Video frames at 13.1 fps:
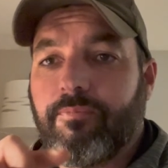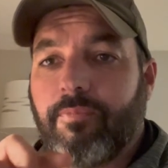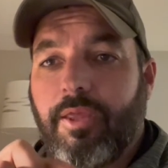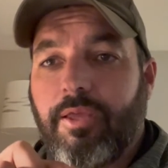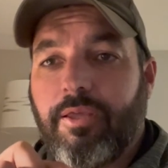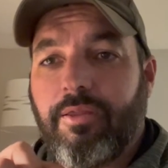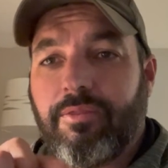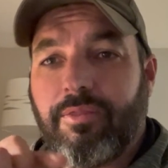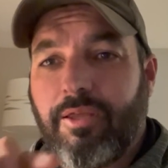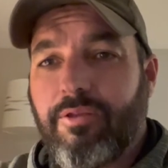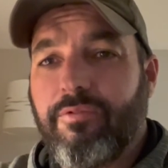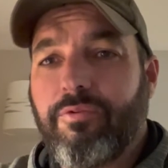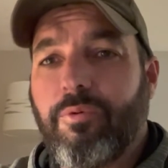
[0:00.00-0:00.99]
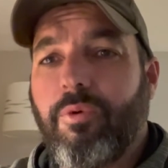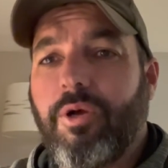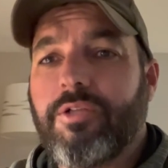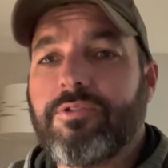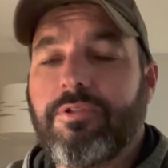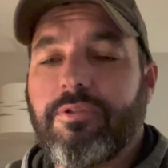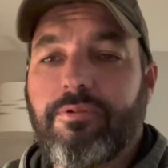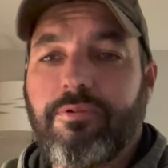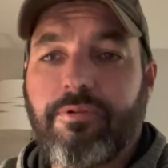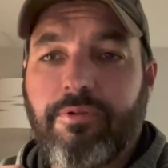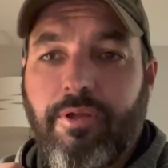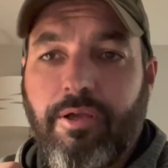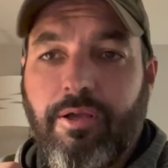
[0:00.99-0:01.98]
Again, thank you for
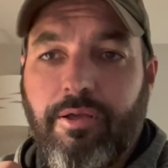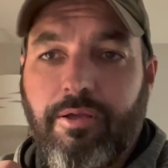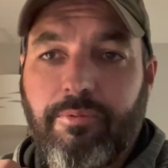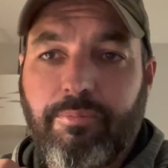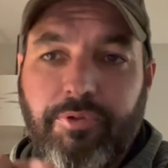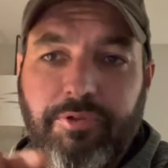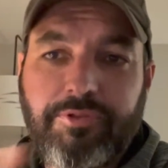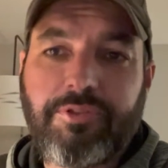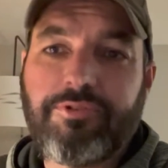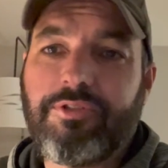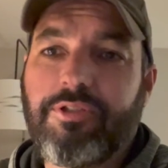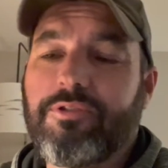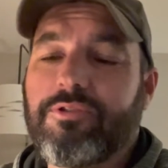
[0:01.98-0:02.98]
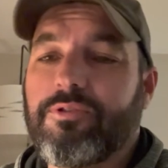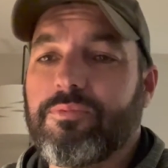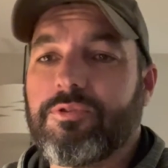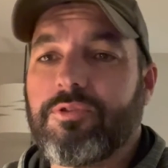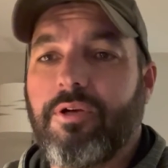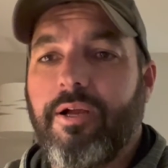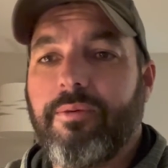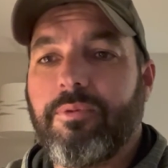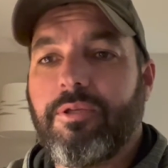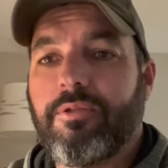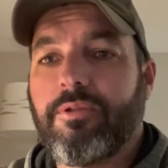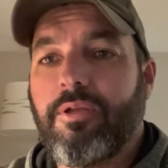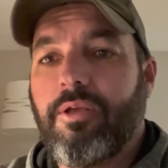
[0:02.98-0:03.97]
watching. Please consider
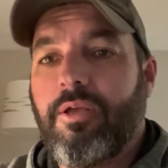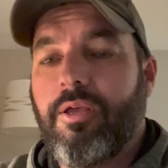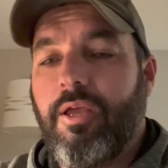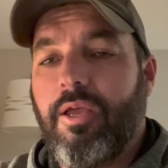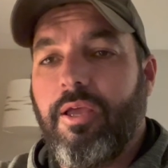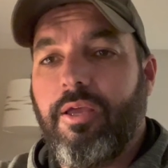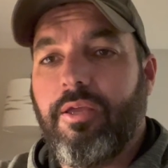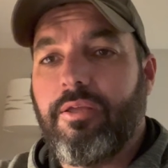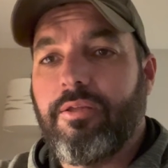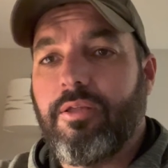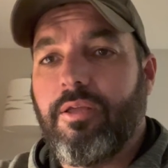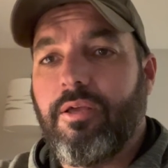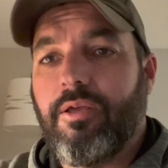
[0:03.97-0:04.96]
subscribing, and